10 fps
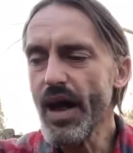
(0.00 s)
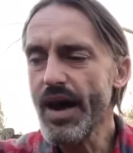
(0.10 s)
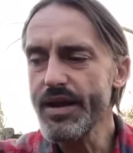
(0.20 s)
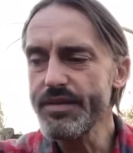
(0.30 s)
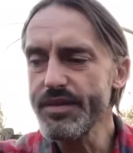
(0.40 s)

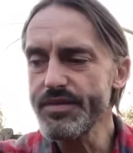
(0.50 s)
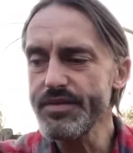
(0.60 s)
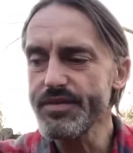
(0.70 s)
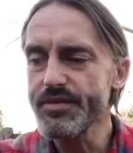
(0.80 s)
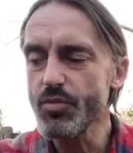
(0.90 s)
And this
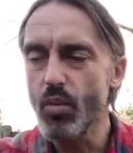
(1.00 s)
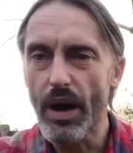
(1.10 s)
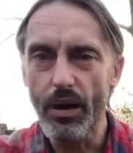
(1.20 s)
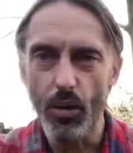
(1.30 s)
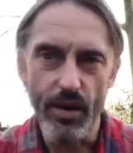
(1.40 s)
is as
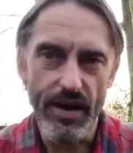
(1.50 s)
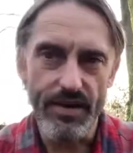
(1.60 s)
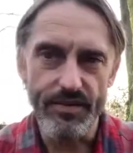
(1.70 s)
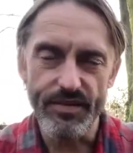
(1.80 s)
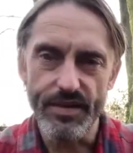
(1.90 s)
well
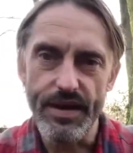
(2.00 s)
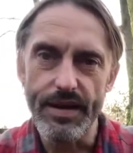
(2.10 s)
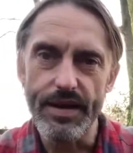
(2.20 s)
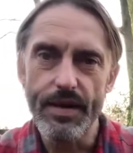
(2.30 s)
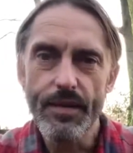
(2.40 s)
as
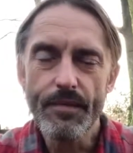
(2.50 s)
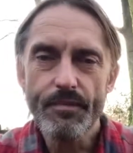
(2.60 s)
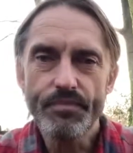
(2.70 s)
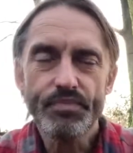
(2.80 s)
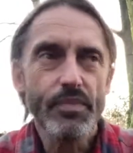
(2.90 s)
the
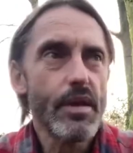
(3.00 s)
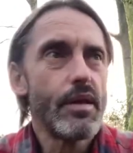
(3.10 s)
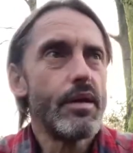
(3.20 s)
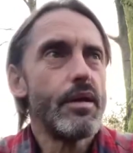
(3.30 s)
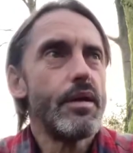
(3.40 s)

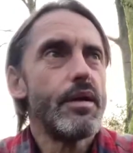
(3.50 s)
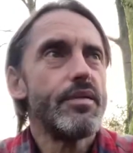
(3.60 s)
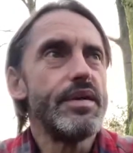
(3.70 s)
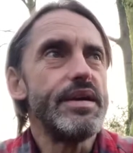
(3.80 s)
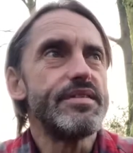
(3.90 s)

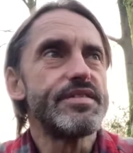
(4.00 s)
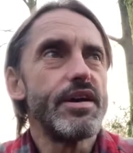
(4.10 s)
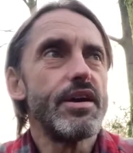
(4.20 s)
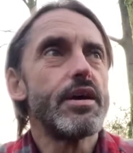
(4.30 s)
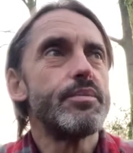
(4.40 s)
the
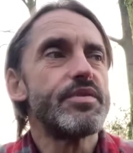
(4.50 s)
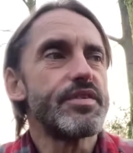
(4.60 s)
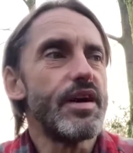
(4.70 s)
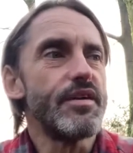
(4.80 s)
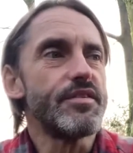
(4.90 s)

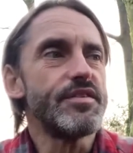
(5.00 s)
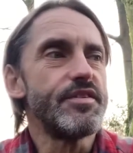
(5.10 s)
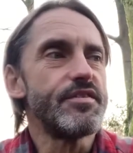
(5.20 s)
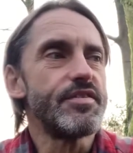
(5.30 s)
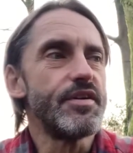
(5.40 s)

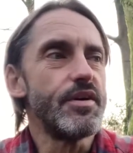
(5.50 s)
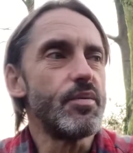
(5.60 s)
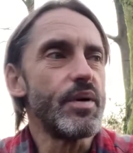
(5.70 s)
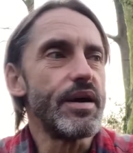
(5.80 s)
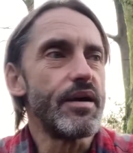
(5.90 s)
circumstances that
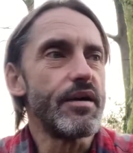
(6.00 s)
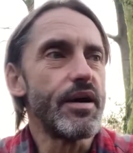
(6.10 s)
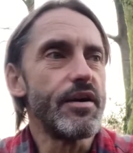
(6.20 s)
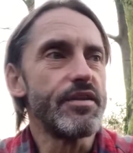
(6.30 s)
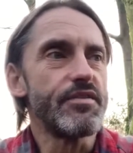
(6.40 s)
we are
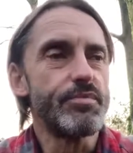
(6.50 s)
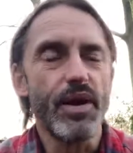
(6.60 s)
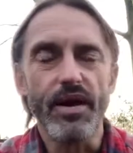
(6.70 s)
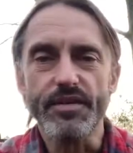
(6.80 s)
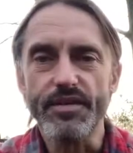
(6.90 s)
kind of
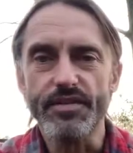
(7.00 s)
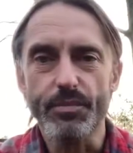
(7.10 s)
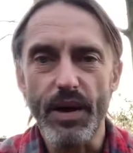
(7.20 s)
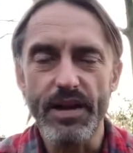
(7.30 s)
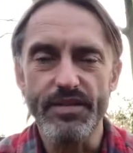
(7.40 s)

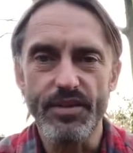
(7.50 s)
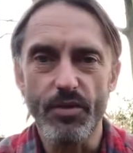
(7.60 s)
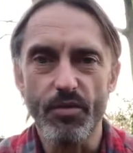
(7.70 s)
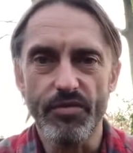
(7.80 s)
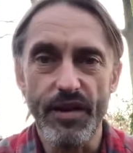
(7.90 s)
participating
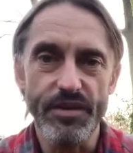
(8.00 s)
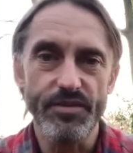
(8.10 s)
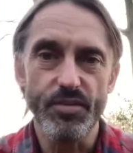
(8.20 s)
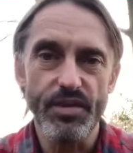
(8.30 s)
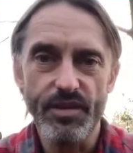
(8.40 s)
or
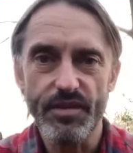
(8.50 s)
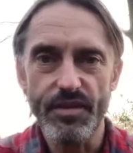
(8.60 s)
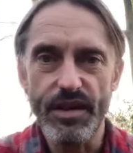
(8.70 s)
faced with in,